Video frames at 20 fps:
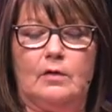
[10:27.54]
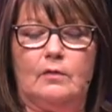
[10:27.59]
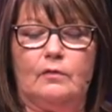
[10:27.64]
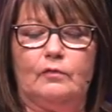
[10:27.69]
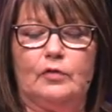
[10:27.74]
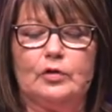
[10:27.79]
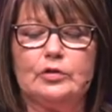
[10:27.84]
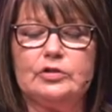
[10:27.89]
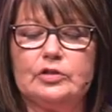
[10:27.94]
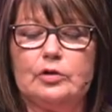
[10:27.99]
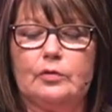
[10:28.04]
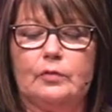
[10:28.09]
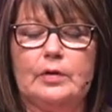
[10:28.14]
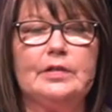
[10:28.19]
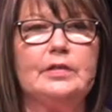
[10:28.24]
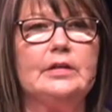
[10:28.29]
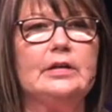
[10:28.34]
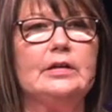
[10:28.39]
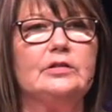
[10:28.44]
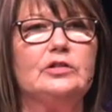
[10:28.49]
1
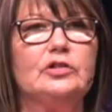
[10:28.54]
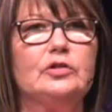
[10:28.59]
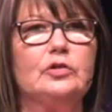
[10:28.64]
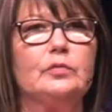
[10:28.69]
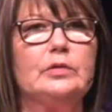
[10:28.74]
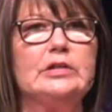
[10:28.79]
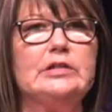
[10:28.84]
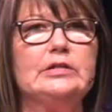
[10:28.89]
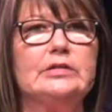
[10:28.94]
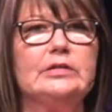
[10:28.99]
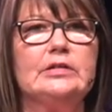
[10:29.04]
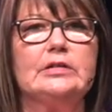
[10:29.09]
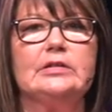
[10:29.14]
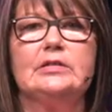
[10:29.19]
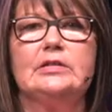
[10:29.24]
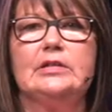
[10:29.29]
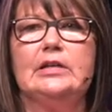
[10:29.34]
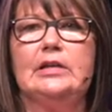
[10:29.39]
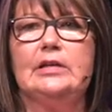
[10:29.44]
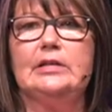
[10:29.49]
Corinthians
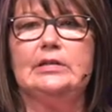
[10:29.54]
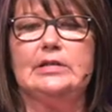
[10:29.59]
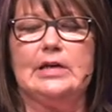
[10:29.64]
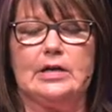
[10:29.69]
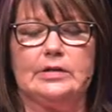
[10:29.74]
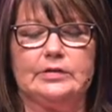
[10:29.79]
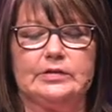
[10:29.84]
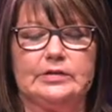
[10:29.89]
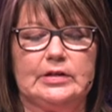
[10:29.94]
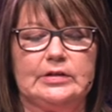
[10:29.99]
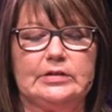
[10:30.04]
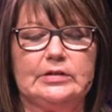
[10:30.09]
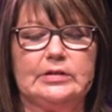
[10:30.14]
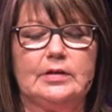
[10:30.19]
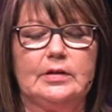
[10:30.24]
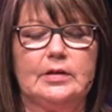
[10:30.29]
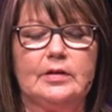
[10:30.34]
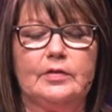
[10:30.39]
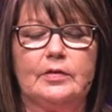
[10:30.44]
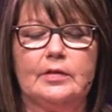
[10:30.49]
3:16 tells us,
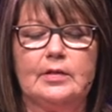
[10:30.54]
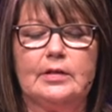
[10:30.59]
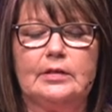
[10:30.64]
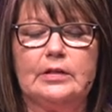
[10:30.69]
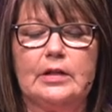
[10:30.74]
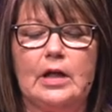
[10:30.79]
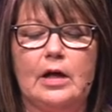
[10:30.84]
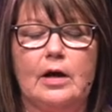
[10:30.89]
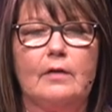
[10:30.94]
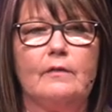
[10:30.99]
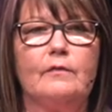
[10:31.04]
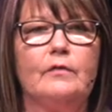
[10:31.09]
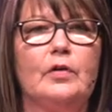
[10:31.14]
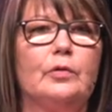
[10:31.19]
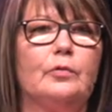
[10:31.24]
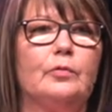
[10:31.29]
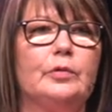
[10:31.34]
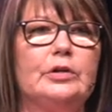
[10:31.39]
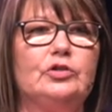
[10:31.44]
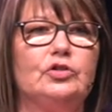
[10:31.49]
love
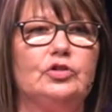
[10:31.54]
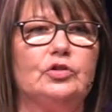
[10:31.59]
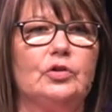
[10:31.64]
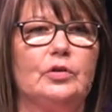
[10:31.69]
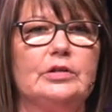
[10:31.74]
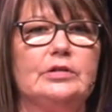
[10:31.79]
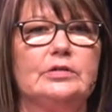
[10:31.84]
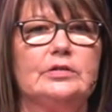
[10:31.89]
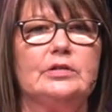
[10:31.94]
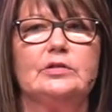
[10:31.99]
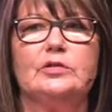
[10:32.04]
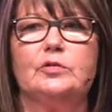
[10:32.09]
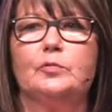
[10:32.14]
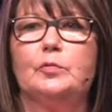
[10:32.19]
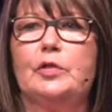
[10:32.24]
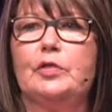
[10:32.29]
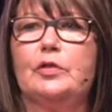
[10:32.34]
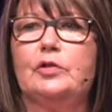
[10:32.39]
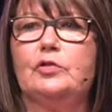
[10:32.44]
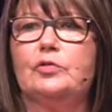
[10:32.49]
rejoices
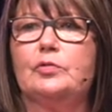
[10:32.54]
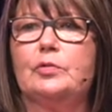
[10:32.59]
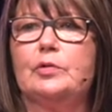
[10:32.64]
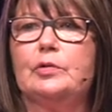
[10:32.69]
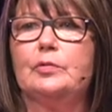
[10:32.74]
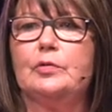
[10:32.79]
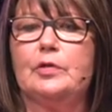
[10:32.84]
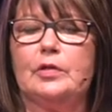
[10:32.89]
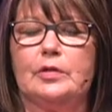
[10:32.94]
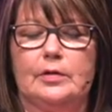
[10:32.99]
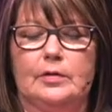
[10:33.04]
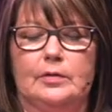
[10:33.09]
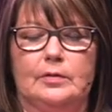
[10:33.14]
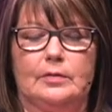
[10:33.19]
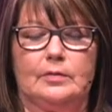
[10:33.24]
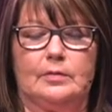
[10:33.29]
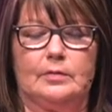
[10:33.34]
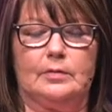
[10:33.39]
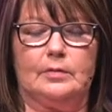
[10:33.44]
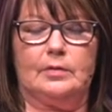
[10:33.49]
with the truth.
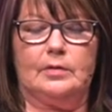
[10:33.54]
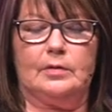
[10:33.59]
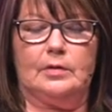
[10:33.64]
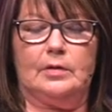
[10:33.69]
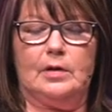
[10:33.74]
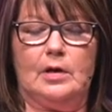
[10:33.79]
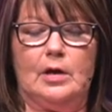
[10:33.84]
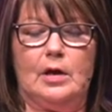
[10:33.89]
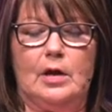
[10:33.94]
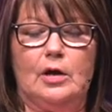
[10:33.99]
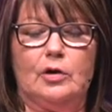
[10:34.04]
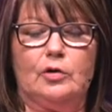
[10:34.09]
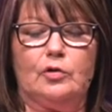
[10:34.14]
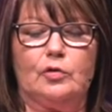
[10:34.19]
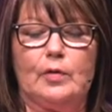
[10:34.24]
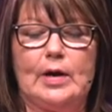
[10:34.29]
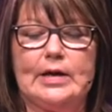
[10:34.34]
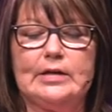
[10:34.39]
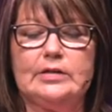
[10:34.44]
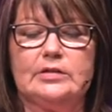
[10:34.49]

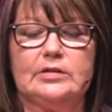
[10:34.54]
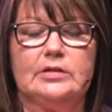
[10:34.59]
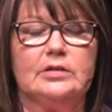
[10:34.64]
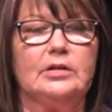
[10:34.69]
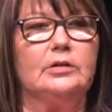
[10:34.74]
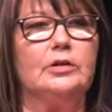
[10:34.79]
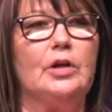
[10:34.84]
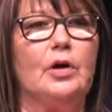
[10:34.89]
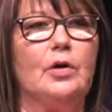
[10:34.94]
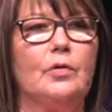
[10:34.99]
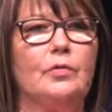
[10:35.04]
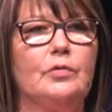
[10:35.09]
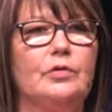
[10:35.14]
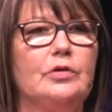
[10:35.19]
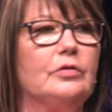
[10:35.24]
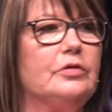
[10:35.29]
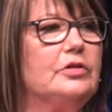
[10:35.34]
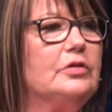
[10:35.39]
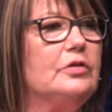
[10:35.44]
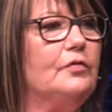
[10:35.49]
Christ alone
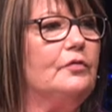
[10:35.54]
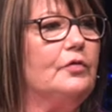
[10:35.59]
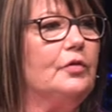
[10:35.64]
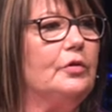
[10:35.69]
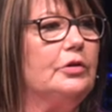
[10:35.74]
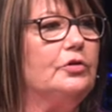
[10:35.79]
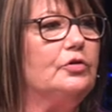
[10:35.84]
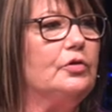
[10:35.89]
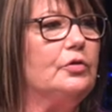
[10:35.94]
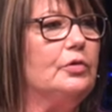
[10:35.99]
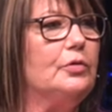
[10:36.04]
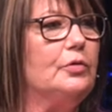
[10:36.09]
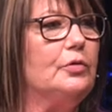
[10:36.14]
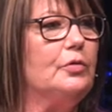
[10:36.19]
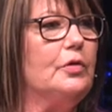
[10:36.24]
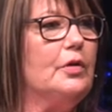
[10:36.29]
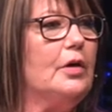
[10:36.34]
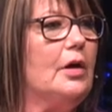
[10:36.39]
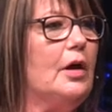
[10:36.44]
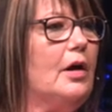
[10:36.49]
knows the full
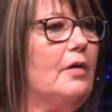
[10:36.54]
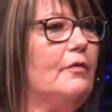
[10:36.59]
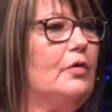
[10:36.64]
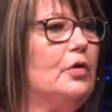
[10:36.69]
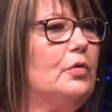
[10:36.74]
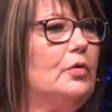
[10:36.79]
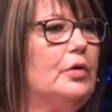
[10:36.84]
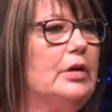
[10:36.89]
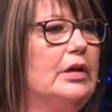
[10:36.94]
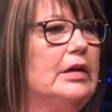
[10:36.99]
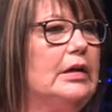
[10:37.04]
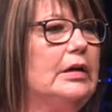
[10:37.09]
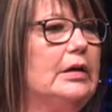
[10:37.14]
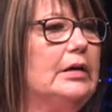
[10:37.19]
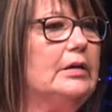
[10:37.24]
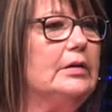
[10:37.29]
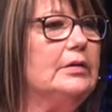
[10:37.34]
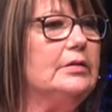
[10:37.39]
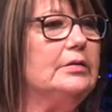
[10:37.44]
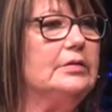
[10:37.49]
truth of who he
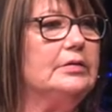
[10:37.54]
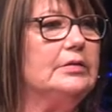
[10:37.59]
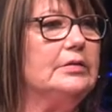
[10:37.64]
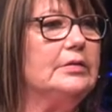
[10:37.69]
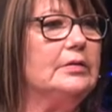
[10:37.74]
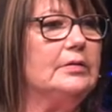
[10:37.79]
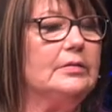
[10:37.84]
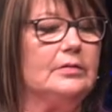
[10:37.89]
is,